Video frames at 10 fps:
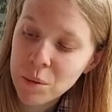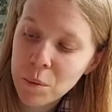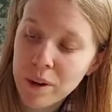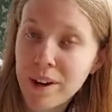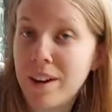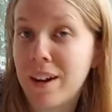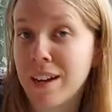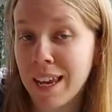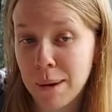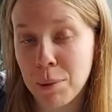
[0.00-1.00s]
where a
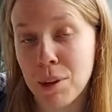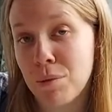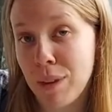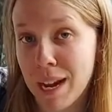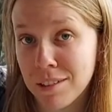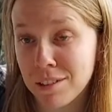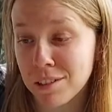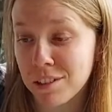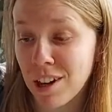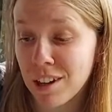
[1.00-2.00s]
chemical reaction
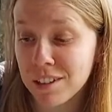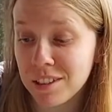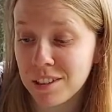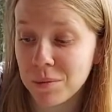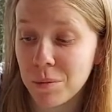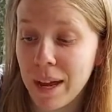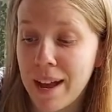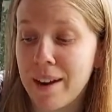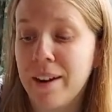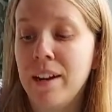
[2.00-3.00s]
starts
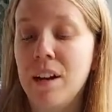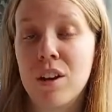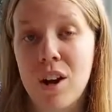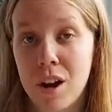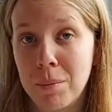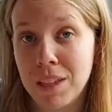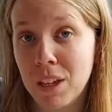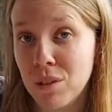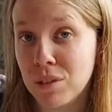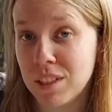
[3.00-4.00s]
where carbon
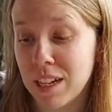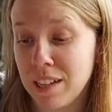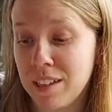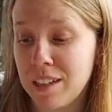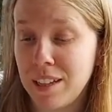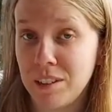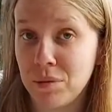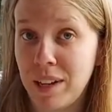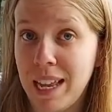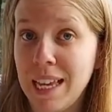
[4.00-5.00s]
dioxide is
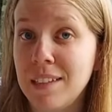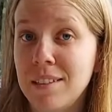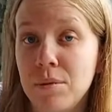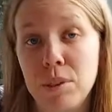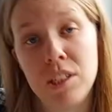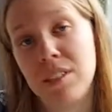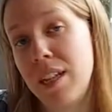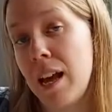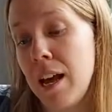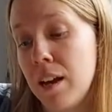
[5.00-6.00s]
released, which is
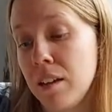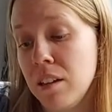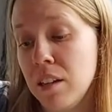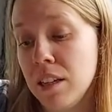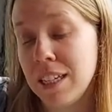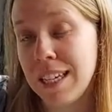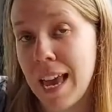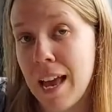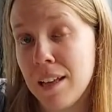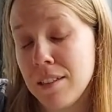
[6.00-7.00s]
a
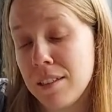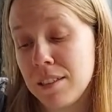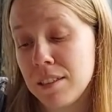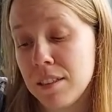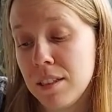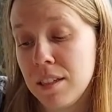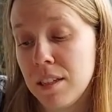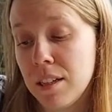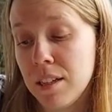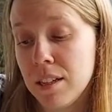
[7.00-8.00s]
gas
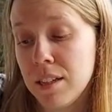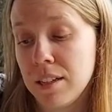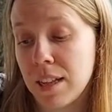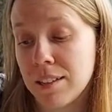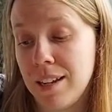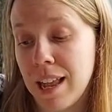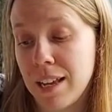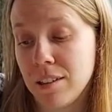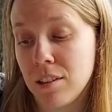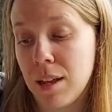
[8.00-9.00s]
that's
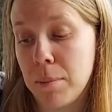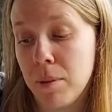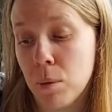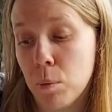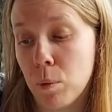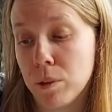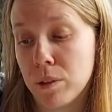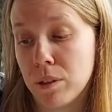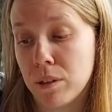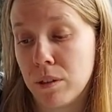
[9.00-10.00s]
lighter than
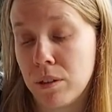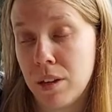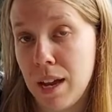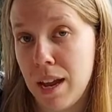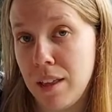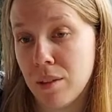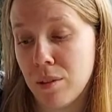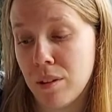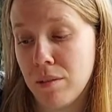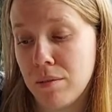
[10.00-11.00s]
water and
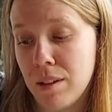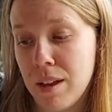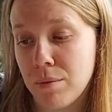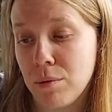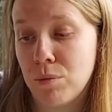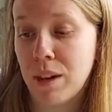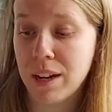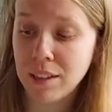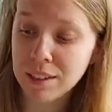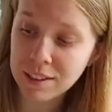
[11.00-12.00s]
oil and will
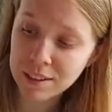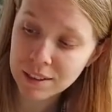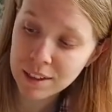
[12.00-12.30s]
rise.